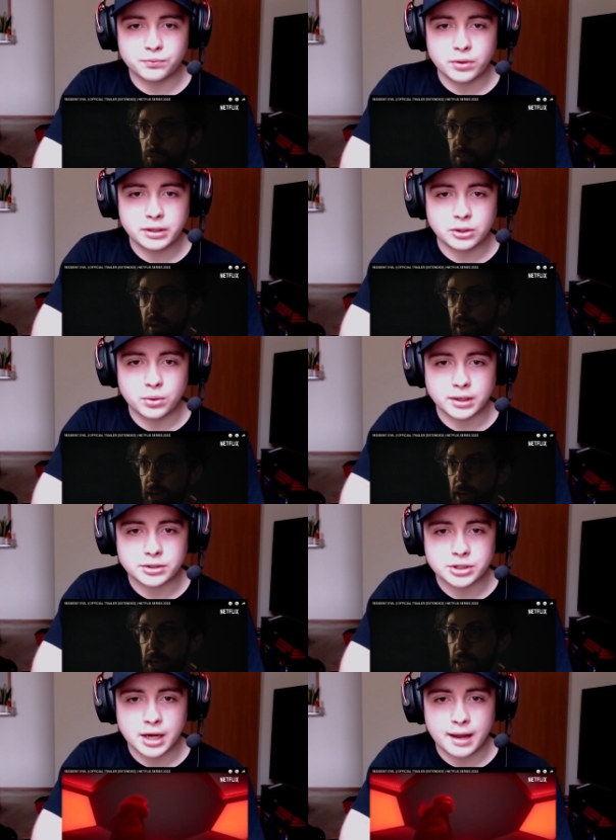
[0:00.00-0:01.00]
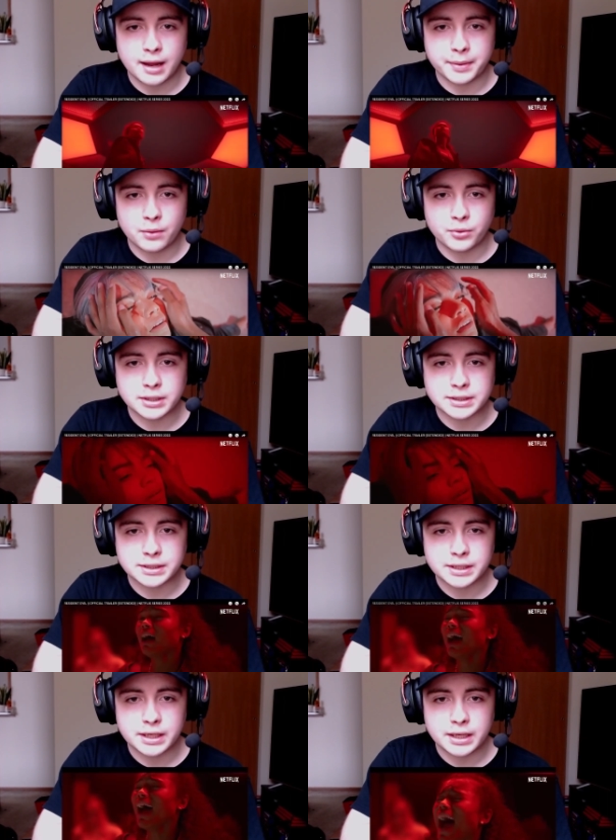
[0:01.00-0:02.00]
really quick shot, but I want to
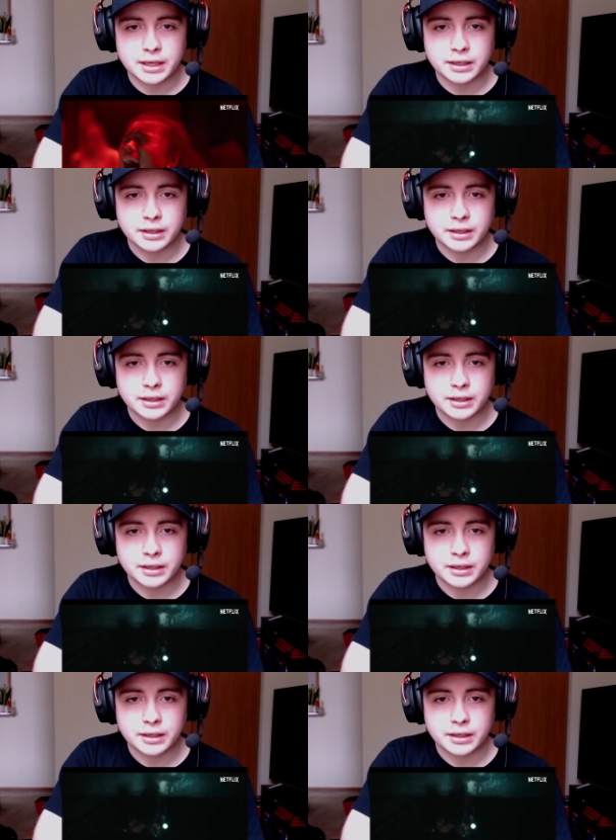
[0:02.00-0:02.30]
see.